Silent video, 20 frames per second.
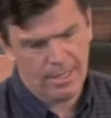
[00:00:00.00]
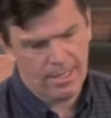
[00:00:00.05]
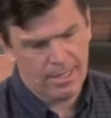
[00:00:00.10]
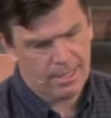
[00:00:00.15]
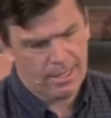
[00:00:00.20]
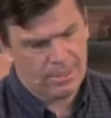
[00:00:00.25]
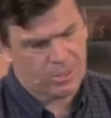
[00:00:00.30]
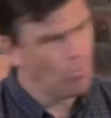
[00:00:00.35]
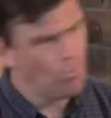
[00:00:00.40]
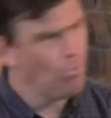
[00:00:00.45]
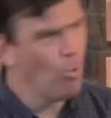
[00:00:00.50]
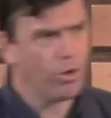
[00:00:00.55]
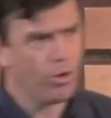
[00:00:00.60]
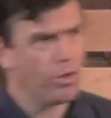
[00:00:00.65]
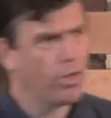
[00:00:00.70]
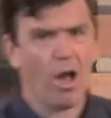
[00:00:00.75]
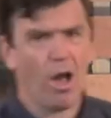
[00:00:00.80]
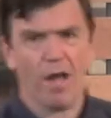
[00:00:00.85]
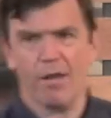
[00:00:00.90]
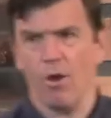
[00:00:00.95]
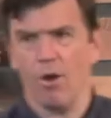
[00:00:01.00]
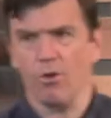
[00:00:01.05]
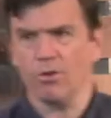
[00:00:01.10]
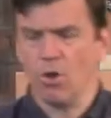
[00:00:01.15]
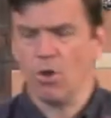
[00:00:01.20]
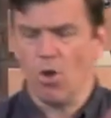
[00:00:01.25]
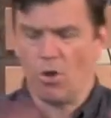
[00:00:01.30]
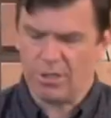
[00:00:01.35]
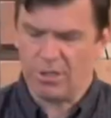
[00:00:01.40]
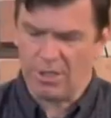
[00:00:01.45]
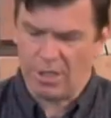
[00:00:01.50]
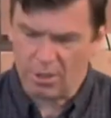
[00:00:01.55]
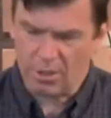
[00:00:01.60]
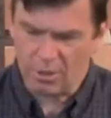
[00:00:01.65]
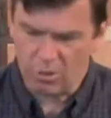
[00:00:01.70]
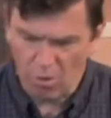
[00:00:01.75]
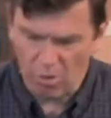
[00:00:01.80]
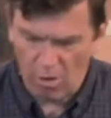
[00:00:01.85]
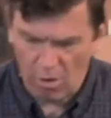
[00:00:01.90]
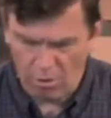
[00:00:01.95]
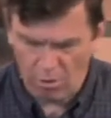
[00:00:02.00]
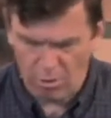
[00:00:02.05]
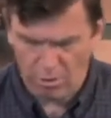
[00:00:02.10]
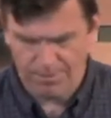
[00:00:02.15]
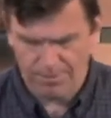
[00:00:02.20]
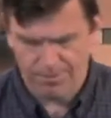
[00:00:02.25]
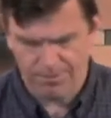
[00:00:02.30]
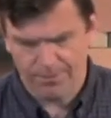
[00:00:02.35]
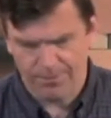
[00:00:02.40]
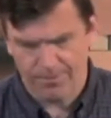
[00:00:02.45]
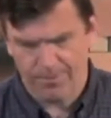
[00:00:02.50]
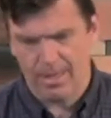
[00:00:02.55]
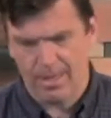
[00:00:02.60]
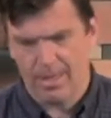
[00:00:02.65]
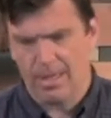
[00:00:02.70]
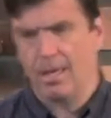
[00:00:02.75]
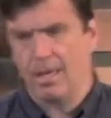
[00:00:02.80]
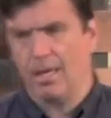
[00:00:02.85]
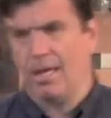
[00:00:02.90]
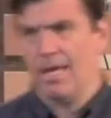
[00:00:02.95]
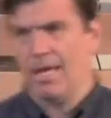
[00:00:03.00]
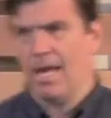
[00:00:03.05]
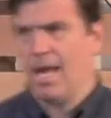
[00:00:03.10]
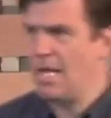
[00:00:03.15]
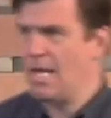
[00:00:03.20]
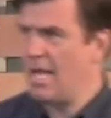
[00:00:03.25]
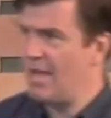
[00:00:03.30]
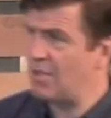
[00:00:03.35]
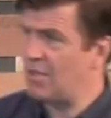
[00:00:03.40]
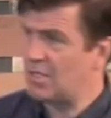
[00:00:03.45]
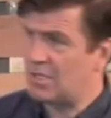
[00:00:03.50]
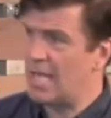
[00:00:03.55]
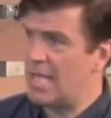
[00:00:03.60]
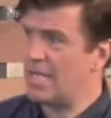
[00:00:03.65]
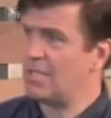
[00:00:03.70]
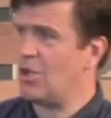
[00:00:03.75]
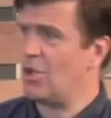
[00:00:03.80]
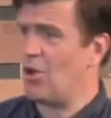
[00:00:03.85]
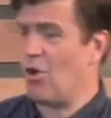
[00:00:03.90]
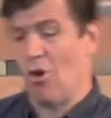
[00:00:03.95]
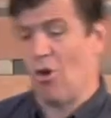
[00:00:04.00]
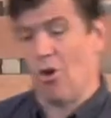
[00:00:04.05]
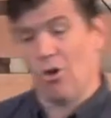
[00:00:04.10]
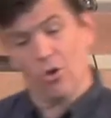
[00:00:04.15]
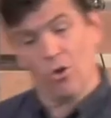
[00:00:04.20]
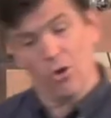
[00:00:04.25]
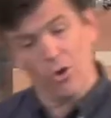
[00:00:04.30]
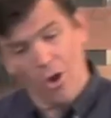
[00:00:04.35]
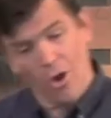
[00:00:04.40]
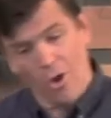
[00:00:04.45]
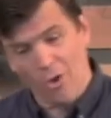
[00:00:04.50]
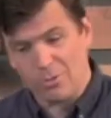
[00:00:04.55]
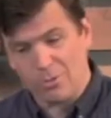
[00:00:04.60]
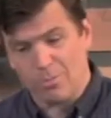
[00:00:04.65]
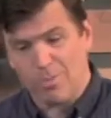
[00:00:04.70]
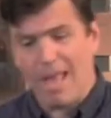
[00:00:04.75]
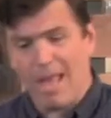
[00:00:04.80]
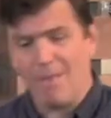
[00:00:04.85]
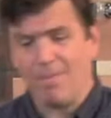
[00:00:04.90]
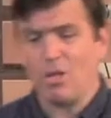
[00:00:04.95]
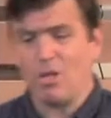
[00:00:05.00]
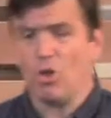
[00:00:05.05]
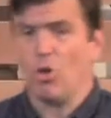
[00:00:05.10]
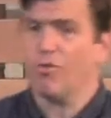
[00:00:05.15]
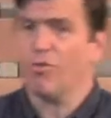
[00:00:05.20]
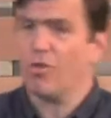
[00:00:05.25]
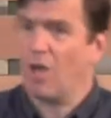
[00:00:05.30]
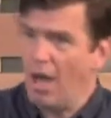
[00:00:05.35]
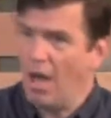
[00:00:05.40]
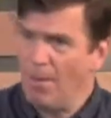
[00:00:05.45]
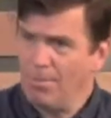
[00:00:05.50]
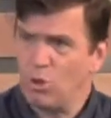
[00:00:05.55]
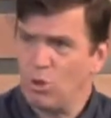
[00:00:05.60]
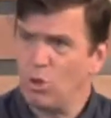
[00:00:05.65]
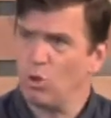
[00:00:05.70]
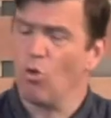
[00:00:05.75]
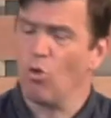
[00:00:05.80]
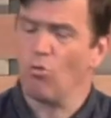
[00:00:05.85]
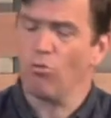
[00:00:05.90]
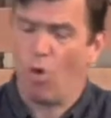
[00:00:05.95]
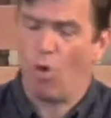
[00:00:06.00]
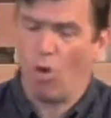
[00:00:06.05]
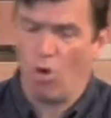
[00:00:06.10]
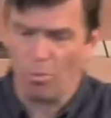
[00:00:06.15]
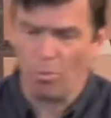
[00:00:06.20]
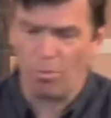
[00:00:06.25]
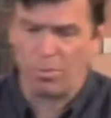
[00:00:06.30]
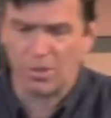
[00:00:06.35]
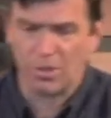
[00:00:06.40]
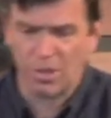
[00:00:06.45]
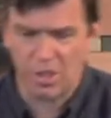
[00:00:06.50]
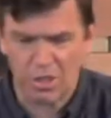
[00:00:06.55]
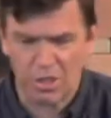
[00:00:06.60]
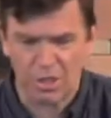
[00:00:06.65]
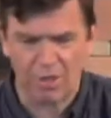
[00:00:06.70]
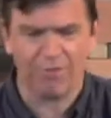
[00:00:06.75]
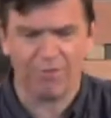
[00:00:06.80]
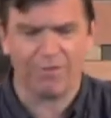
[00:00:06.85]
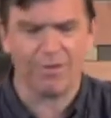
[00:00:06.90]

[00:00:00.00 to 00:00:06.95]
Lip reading: So Mordecai knows God is in control. And he even says to her, who knows, maybe you've come to your royal position for